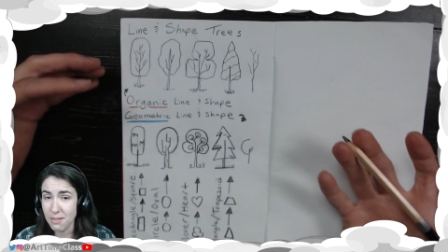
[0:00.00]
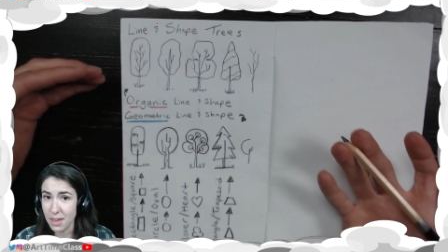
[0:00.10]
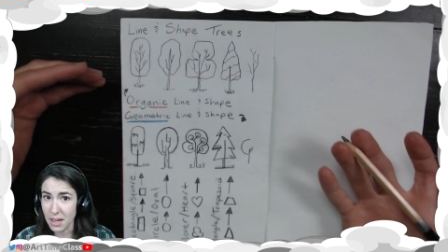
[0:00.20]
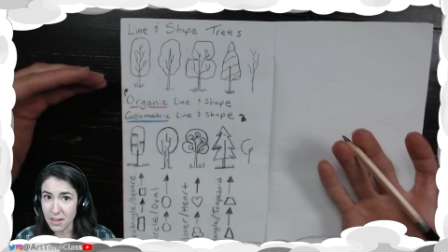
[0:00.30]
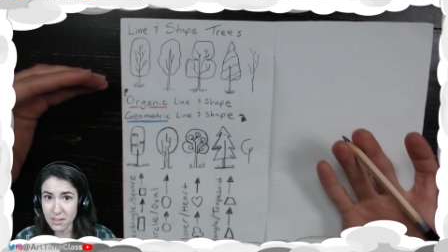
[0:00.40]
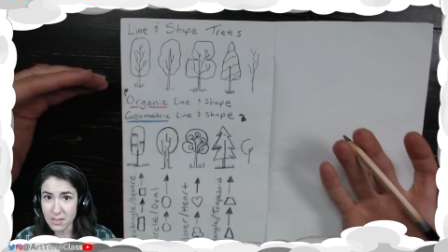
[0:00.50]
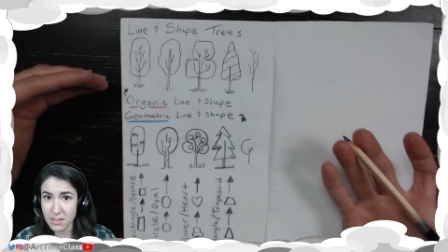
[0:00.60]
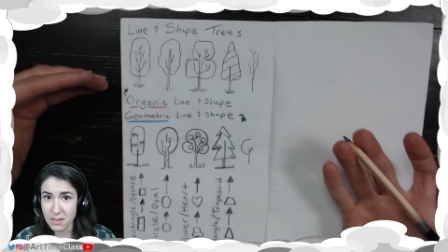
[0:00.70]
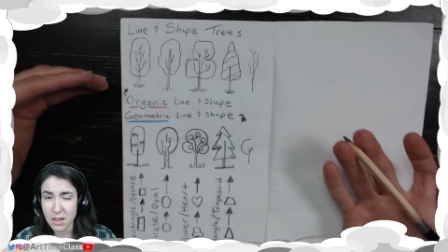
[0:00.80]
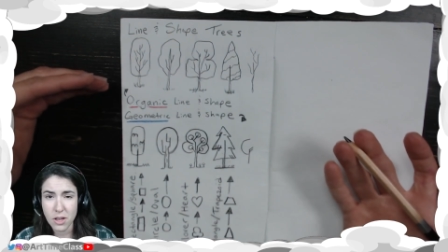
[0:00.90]
things.
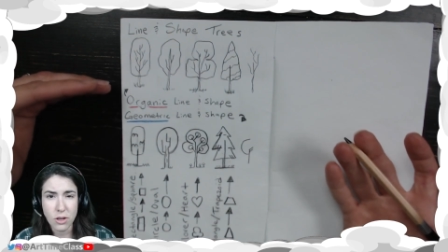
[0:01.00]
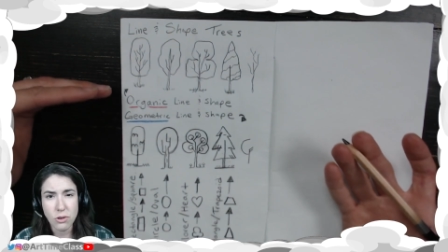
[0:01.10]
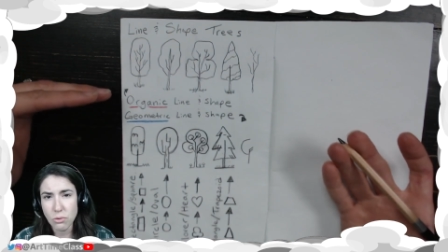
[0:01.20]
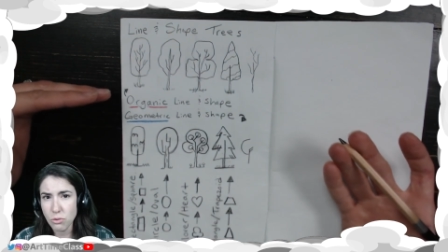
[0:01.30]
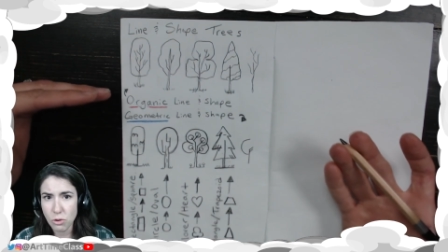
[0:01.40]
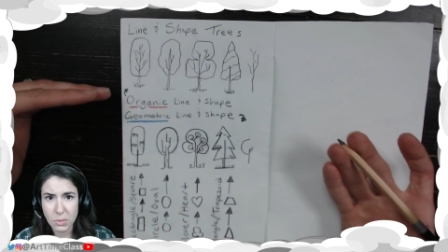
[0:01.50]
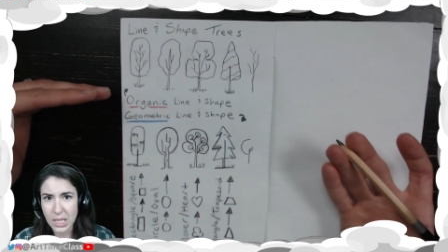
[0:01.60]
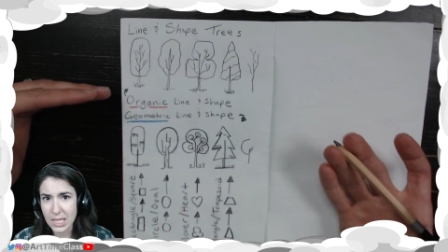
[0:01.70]
You don't normally